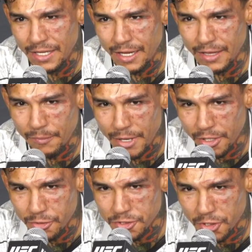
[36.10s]
like my
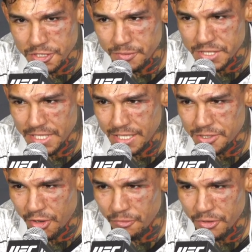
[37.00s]
coach calls him a snake
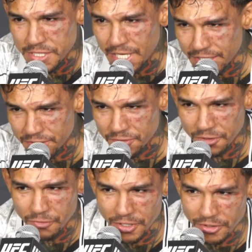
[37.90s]
charmer. He's got this
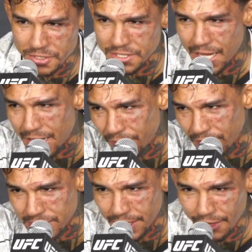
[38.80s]
really weird style where
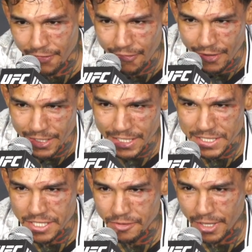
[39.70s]

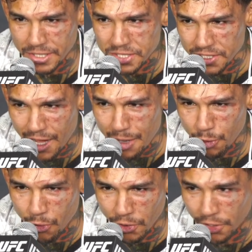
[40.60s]
he's either like
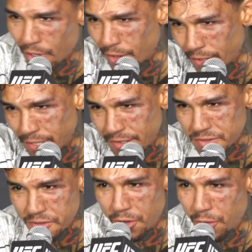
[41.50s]
stop or gone.
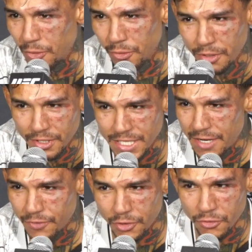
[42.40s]
He
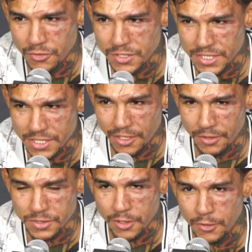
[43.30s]
never cruises, you
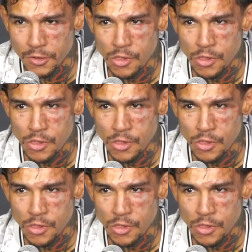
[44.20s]
know. So